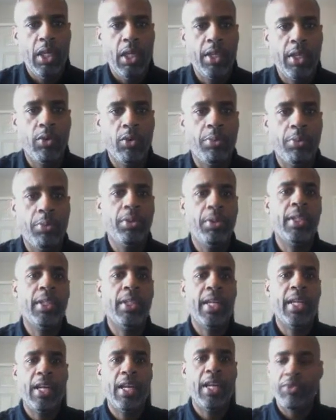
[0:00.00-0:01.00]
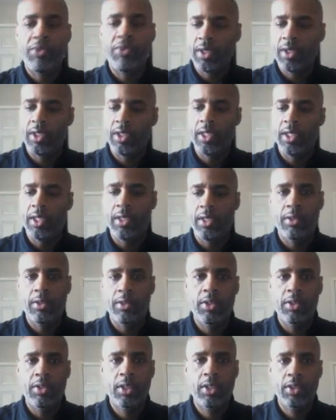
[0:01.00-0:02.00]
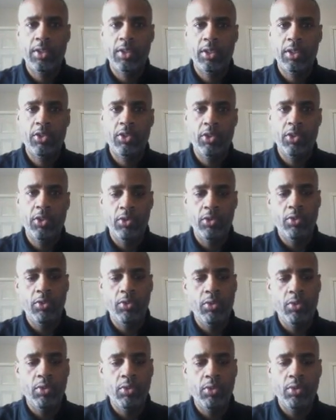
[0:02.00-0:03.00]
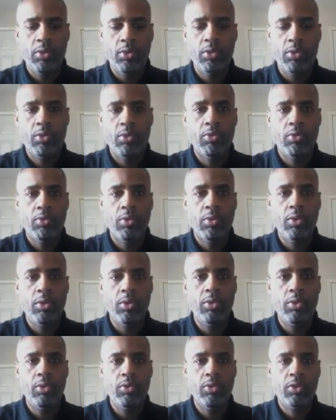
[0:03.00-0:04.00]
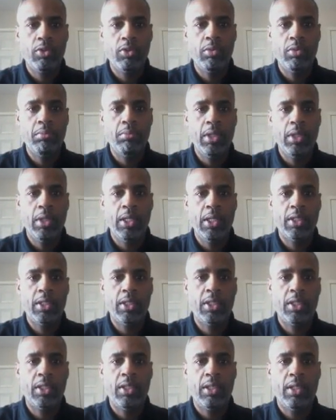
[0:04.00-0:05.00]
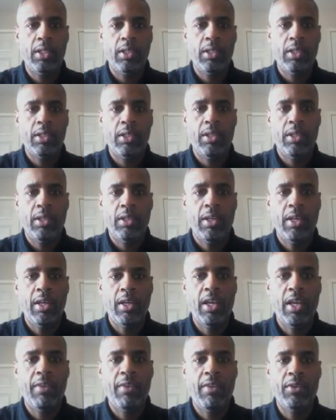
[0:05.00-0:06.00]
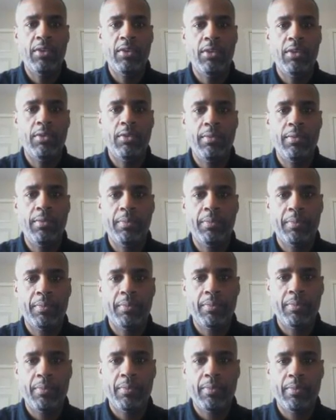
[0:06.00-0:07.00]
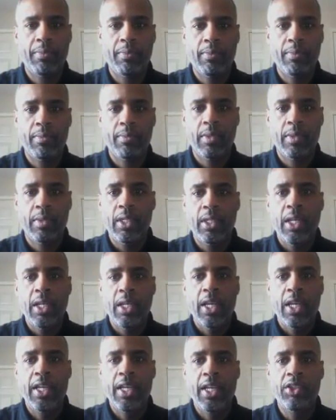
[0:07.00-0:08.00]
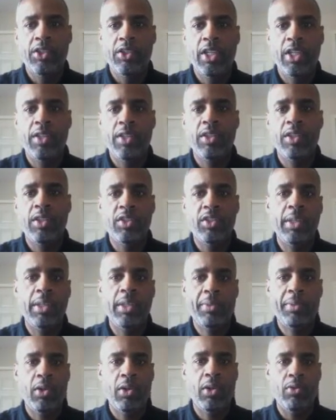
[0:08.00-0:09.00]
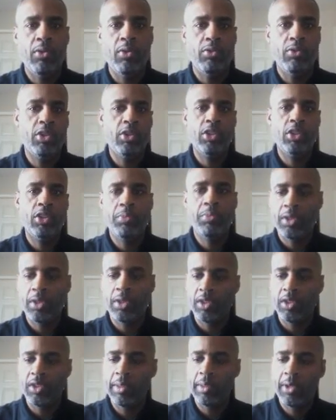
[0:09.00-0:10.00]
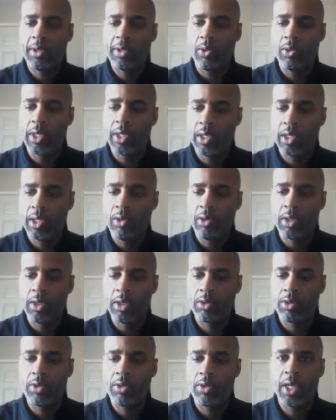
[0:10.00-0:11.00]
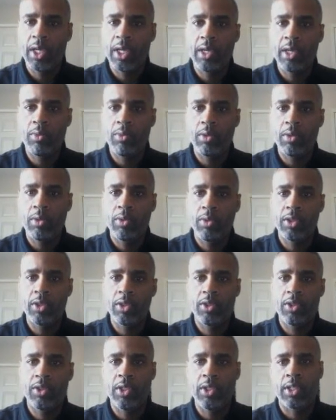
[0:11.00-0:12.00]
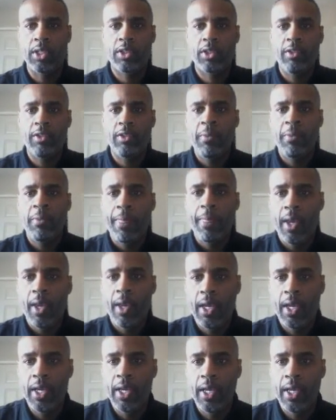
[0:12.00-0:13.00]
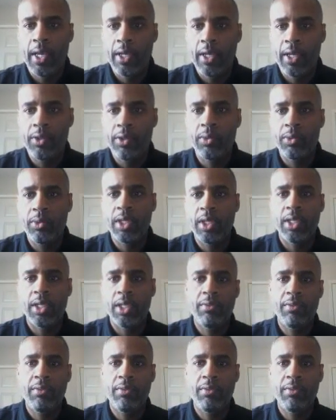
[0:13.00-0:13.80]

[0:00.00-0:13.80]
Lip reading: and you want to put that address in, 662 Rosemont Avenue, and then the zip code. You can just put the zip code in on 38116 and do get